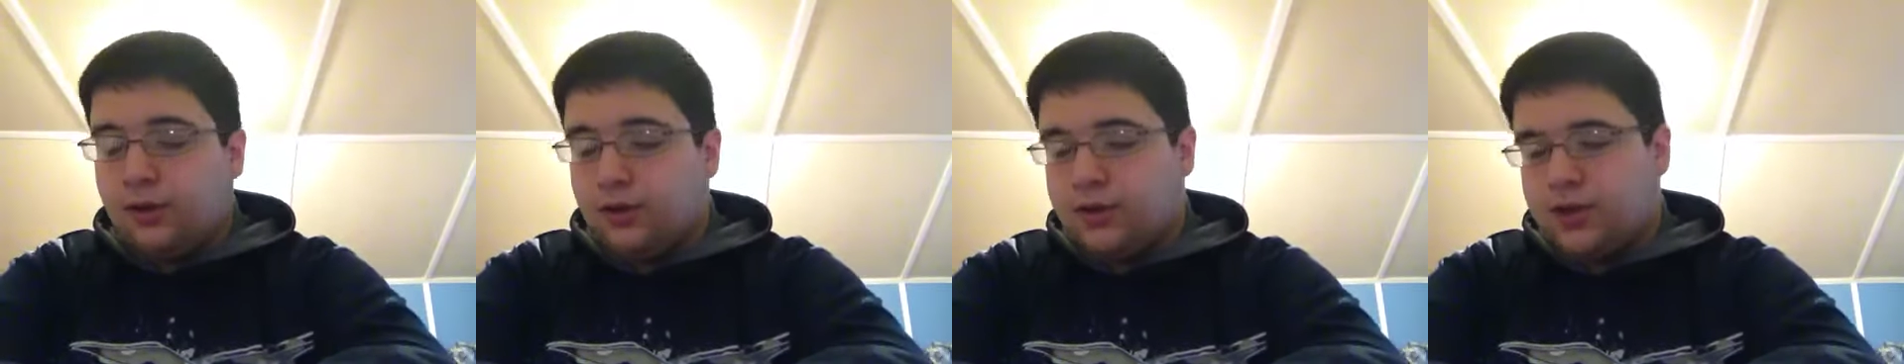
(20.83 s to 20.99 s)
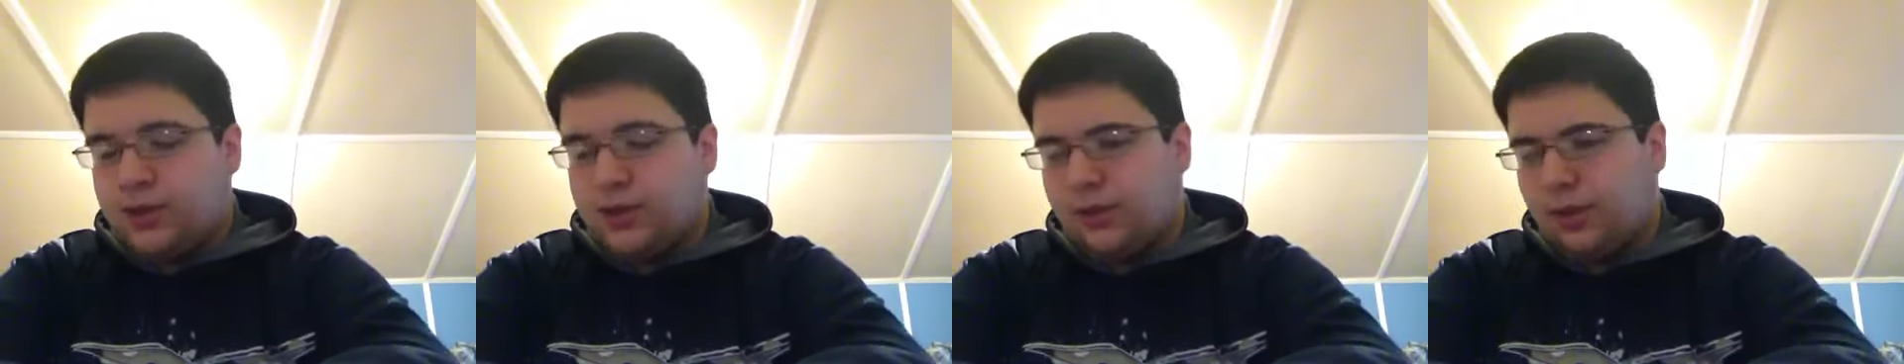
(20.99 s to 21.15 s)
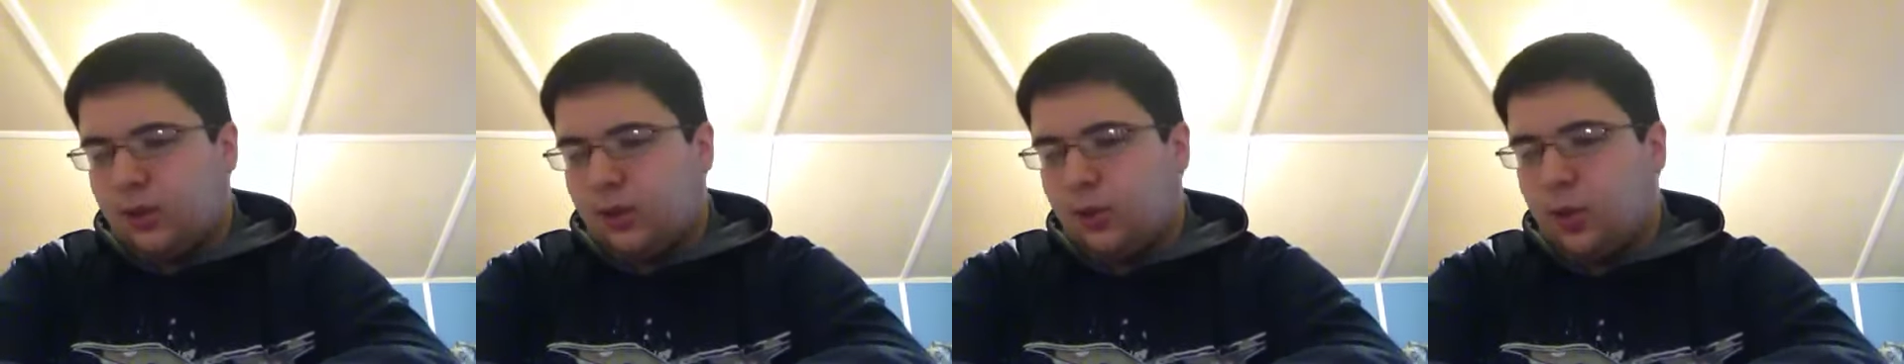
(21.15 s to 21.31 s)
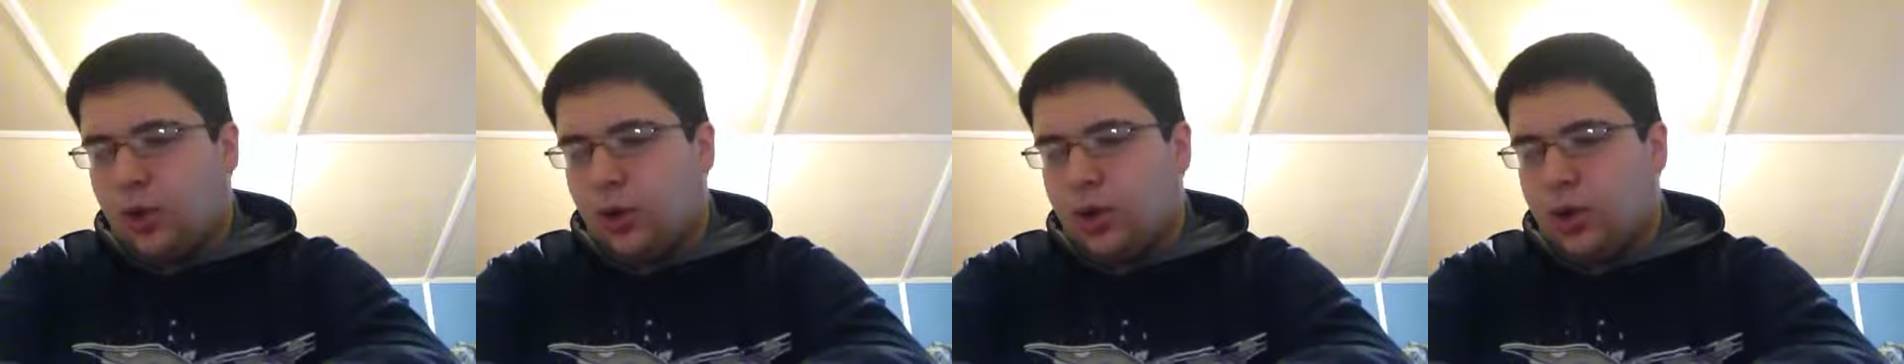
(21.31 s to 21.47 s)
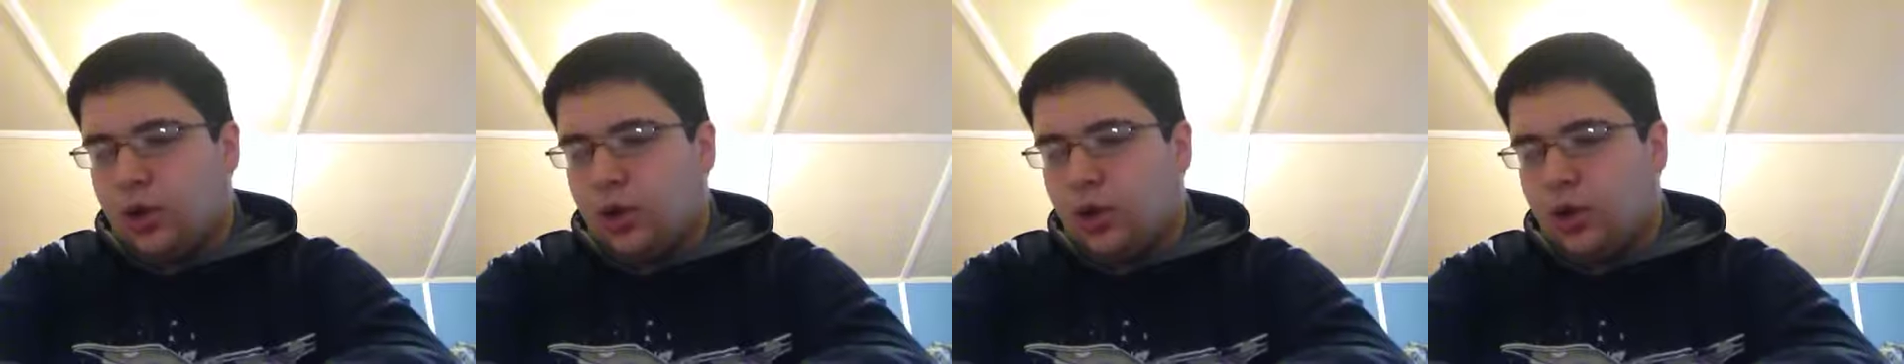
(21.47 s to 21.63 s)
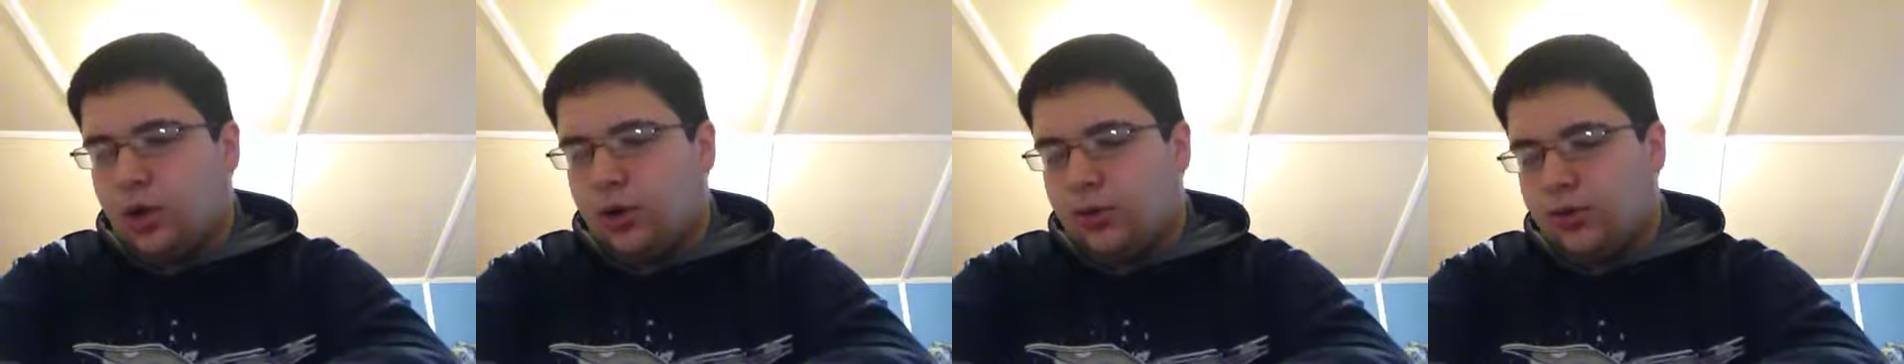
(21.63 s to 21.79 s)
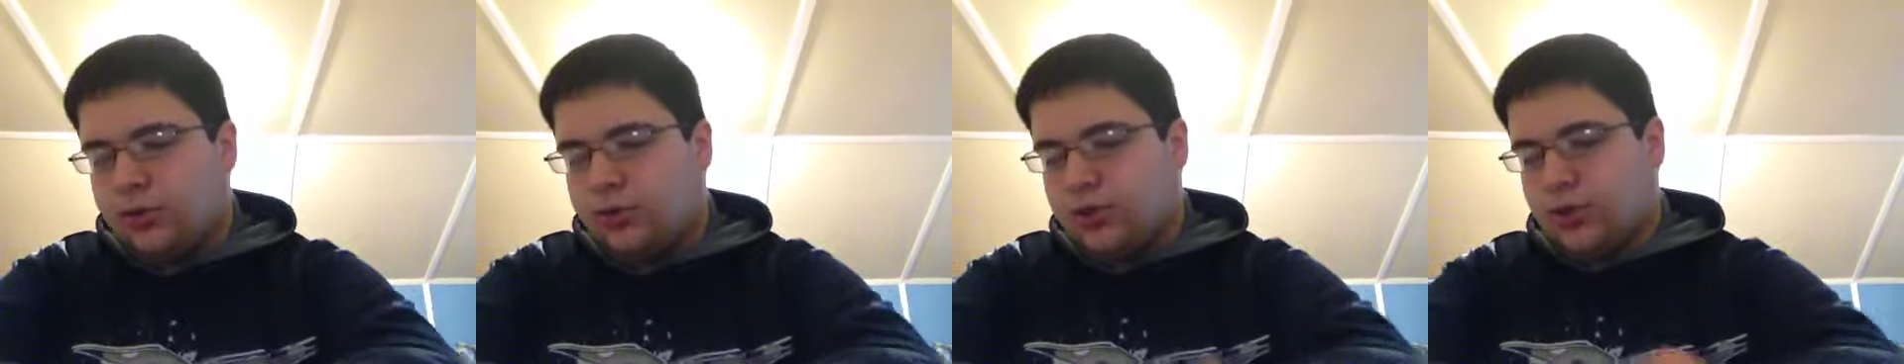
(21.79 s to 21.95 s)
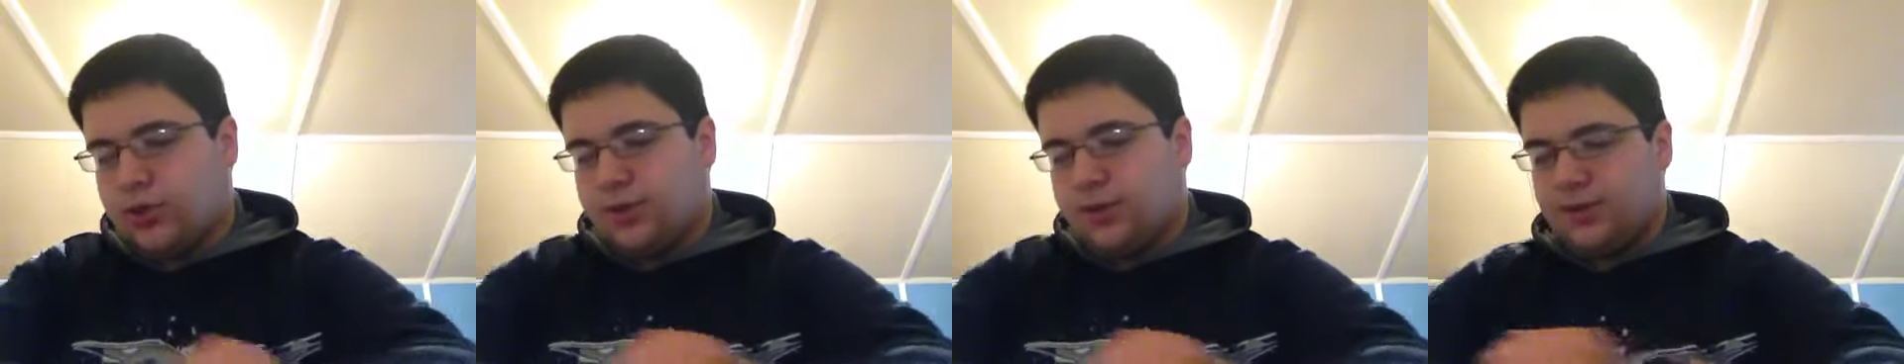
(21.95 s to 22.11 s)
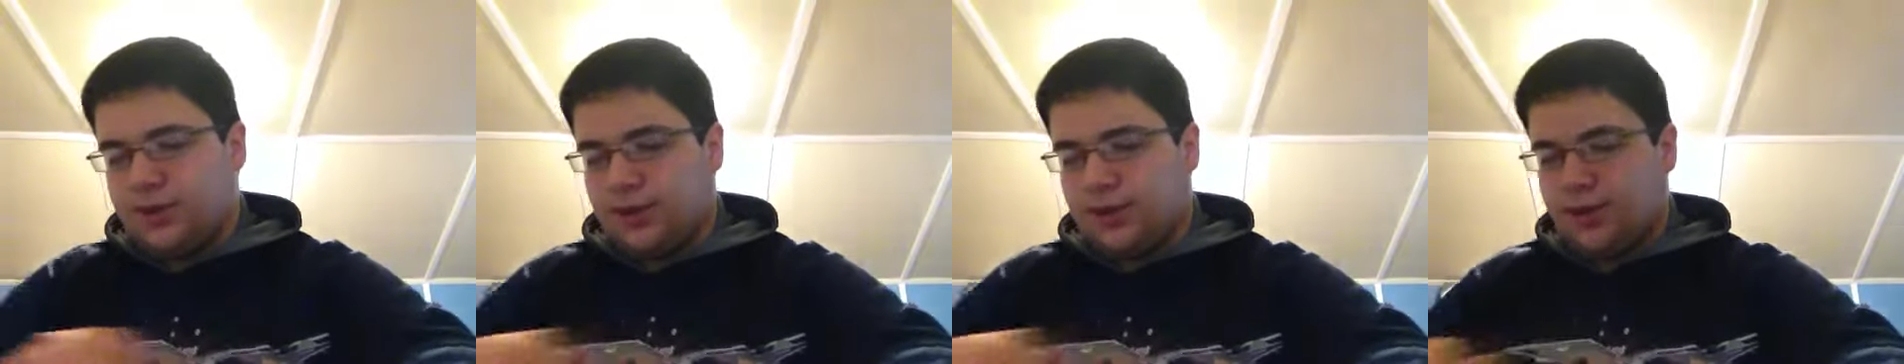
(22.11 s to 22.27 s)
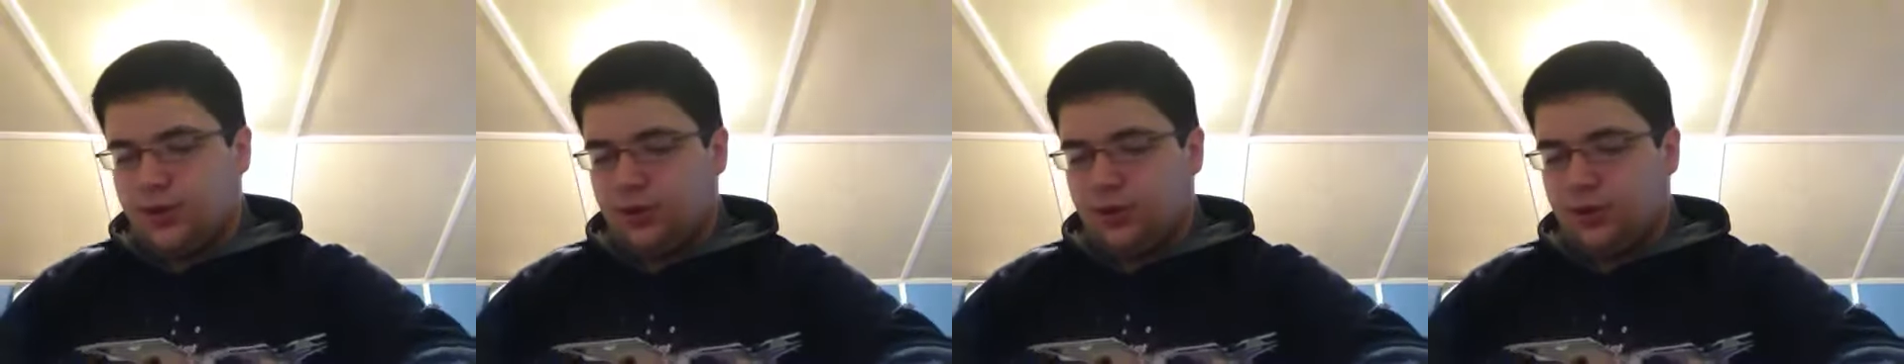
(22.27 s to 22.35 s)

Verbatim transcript: except like one card, which I'll tell